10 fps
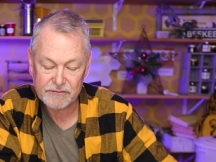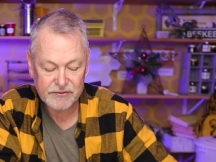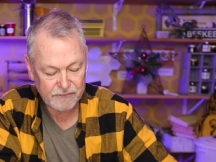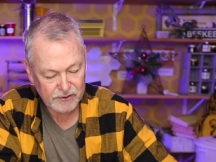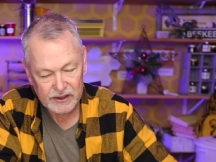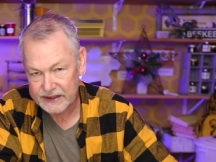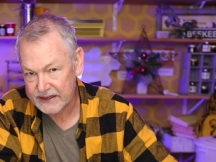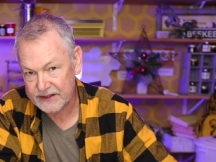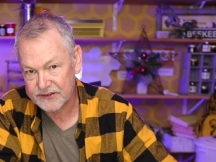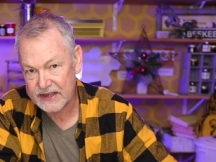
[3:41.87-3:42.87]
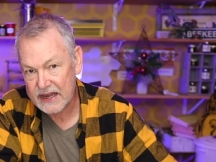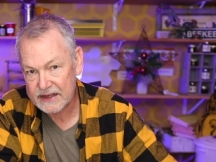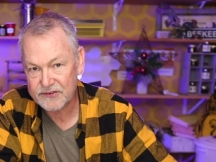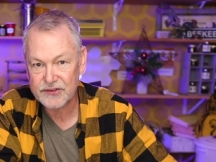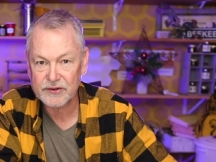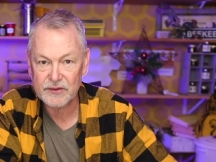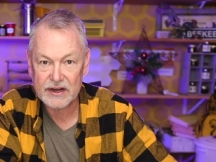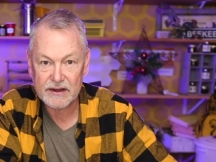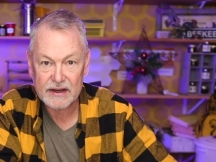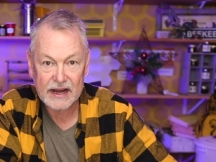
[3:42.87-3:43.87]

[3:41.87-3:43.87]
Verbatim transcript: was a really nice guy so